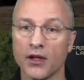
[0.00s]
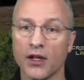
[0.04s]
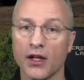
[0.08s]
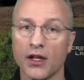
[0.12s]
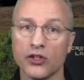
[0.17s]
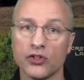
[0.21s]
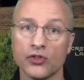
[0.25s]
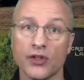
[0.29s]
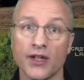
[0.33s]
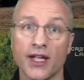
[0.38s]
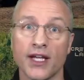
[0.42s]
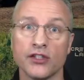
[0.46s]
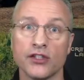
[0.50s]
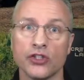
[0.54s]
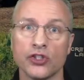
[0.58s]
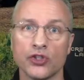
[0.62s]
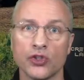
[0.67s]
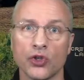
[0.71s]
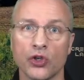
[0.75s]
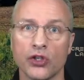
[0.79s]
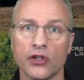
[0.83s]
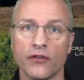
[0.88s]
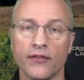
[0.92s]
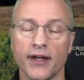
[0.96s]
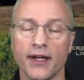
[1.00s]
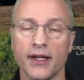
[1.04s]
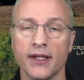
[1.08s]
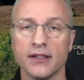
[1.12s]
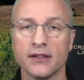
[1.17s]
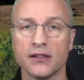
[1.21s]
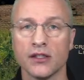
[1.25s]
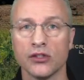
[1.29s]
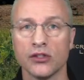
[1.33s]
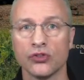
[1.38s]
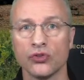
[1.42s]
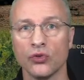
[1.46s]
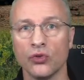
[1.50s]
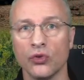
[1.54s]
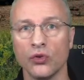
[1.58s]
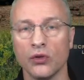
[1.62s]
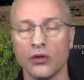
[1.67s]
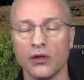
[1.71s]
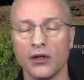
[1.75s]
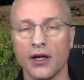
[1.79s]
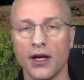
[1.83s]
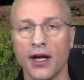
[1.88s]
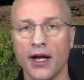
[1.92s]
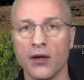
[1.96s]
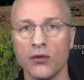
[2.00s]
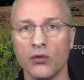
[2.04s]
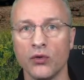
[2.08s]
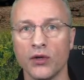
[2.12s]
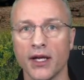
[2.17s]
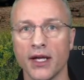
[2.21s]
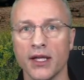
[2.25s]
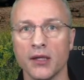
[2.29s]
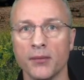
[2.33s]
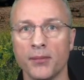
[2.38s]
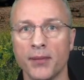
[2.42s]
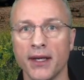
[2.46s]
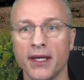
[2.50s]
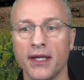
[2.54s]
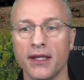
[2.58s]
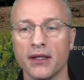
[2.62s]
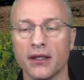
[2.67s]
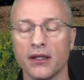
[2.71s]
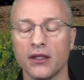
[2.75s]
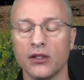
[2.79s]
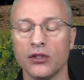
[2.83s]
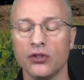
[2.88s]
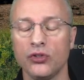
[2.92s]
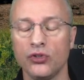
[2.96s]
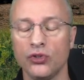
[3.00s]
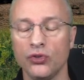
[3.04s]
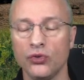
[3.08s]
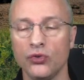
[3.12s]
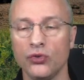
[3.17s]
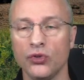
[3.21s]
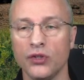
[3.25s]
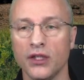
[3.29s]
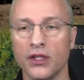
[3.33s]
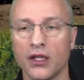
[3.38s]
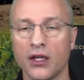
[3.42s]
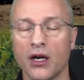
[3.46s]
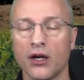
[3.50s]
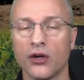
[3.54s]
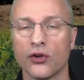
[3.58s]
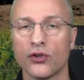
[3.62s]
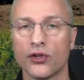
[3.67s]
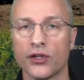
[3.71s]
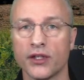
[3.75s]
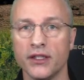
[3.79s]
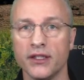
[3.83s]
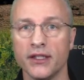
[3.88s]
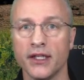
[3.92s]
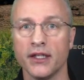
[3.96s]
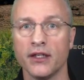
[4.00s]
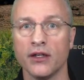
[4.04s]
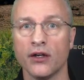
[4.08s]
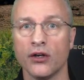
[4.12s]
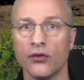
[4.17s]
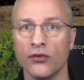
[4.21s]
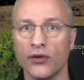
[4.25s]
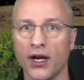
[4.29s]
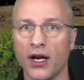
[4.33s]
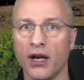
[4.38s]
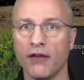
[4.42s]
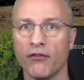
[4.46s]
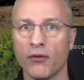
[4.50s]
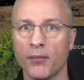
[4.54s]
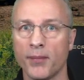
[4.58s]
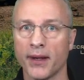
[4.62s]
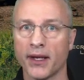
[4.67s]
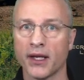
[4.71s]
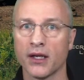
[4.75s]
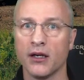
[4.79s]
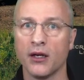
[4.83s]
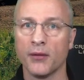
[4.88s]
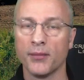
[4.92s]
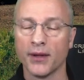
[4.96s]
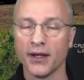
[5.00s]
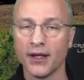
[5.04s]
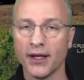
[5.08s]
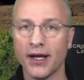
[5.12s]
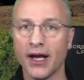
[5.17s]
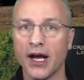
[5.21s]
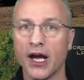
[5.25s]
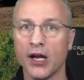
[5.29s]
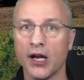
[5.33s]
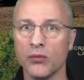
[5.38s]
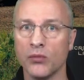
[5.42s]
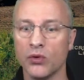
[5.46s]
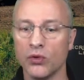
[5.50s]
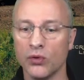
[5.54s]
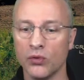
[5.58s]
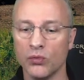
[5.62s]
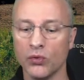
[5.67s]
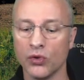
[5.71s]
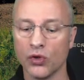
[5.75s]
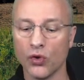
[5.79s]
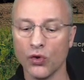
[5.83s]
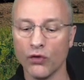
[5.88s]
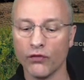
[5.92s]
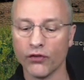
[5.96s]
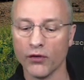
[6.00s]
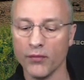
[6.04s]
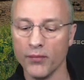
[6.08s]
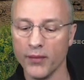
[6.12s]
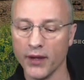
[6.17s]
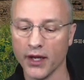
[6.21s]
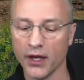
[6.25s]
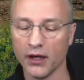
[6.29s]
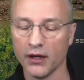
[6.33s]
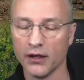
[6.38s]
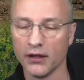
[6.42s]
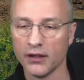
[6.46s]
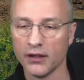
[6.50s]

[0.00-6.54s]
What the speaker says: So that's the short of it is. So I will get the pike to the cargo container ready for picking up, and we'll go from there.